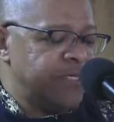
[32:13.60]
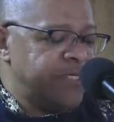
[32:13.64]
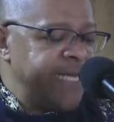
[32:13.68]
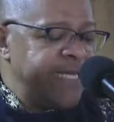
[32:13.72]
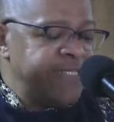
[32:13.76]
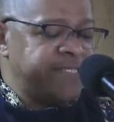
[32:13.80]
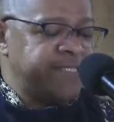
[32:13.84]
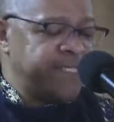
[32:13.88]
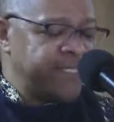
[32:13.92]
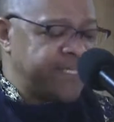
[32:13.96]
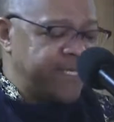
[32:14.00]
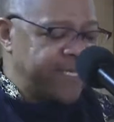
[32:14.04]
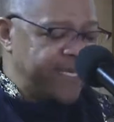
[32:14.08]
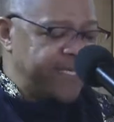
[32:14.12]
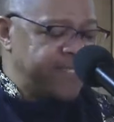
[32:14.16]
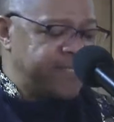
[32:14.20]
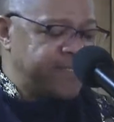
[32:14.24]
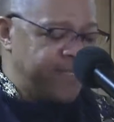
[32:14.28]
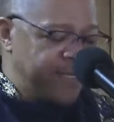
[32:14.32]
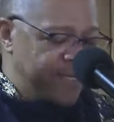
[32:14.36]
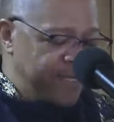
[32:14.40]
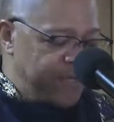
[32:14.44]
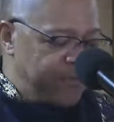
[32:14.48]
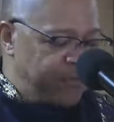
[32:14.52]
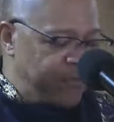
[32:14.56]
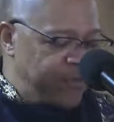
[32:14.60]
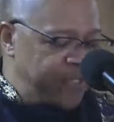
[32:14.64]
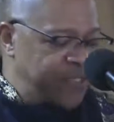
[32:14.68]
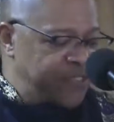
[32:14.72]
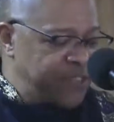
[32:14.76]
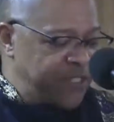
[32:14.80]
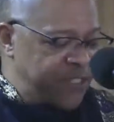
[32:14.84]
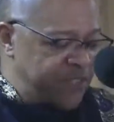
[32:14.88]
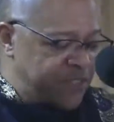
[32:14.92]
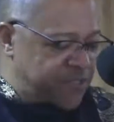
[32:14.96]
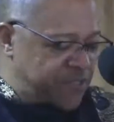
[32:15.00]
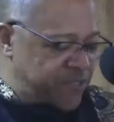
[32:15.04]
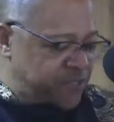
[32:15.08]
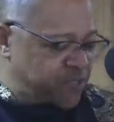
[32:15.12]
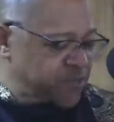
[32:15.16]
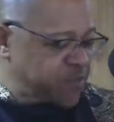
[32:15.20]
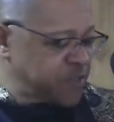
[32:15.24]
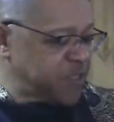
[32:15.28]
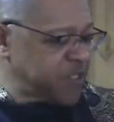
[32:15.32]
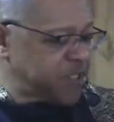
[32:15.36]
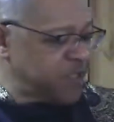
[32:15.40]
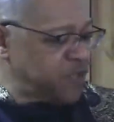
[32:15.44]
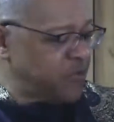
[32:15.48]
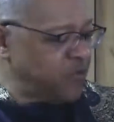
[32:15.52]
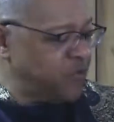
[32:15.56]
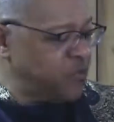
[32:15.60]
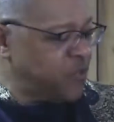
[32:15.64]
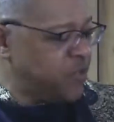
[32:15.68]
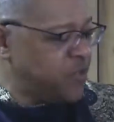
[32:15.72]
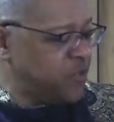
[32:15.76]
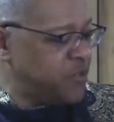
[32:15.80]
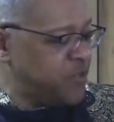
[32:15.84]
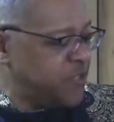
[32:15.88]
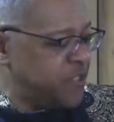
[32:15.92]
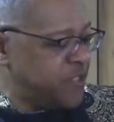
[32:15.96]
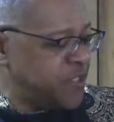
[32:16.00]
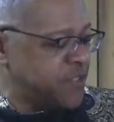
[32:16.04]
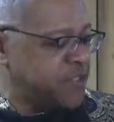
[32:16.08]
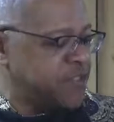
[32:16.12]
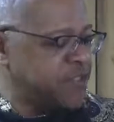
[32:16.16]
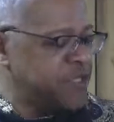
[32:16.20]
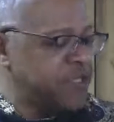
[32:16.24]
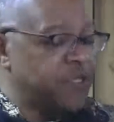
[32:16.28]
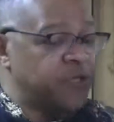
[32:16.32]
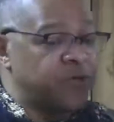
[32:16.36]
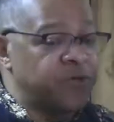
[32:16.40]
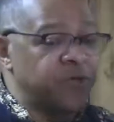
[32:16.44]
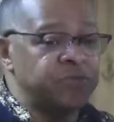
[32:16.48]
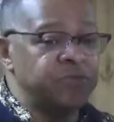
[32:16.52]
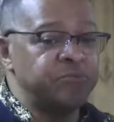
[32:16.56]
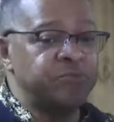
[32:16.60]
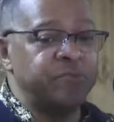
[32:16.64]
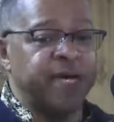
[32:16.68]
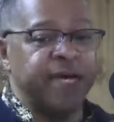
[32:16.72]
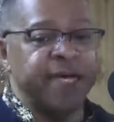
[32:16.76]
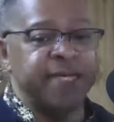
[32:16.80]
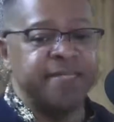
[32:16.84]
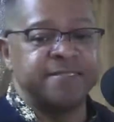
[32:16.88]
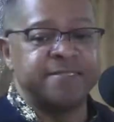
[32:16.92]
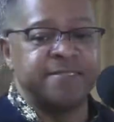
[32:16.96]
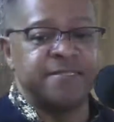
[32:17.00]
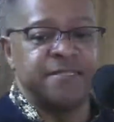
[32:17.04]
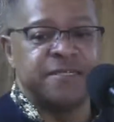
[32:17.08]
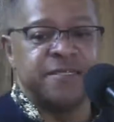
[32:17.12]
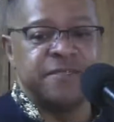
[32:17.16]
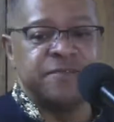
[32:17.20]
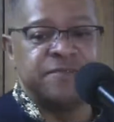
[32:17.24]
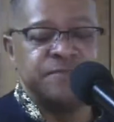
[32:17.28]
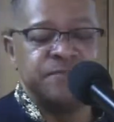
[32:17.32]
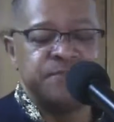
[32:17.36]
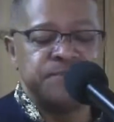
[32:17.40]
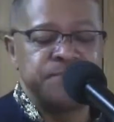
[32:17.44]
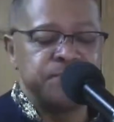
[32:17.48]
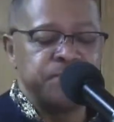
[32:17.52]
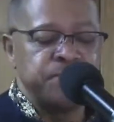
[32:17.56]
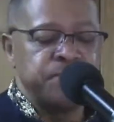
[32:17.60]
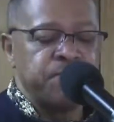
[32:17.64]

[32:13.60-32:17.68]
That's the case when Jesus was in the wilderness alone by himself.